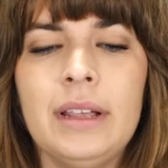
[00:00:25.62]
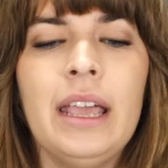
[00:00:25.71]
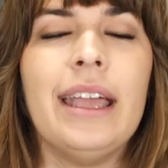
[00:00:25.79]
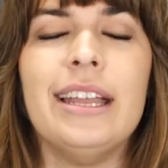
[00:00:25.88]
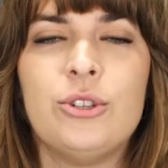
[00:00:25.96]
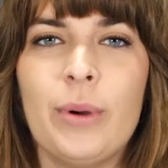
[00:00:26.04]

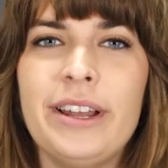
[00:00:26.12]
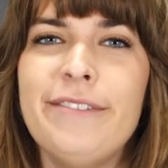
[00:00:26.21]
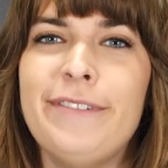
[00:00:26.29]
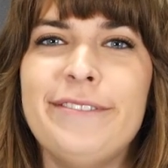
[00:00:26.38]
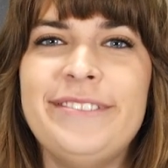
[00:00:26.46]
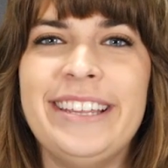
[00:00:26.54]
In
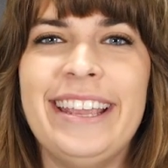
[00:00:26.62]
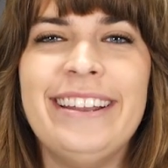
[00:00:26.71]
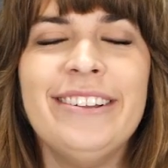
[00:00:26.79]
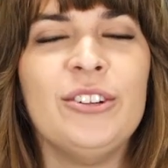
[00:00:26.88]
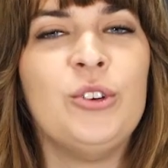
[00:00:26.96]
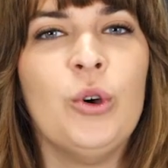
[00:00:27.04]
2015,
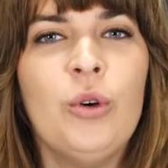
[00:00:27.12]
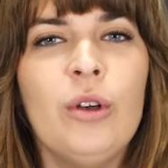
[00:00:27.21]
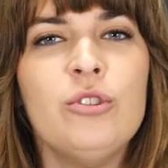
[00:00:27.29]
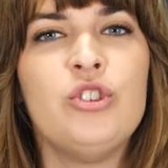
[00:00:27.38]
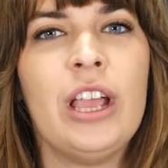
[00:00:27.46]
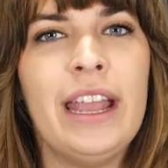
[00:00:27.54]
Google
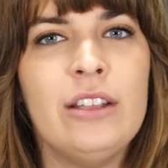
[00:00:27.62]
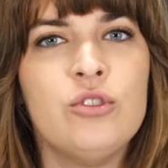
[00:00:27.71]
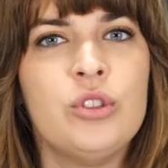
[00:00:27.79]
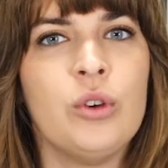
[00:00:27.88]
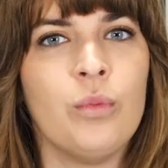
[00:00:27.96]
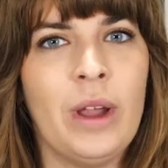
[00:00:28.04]
changed
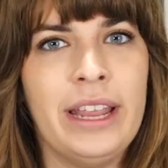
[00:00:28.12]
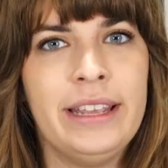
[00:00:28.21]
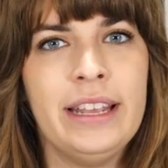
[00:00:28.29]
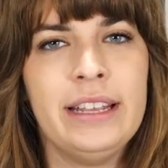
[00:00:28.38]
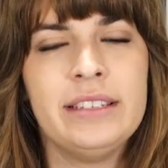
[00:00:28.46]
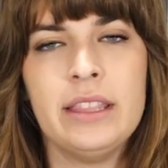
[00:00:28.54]
their
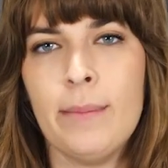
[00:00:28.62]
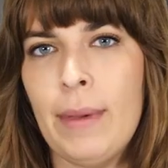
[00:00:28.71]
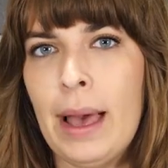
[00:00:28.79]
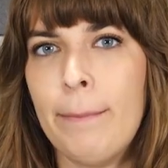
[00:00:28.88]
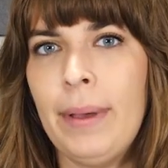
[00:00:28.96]
rankings in the map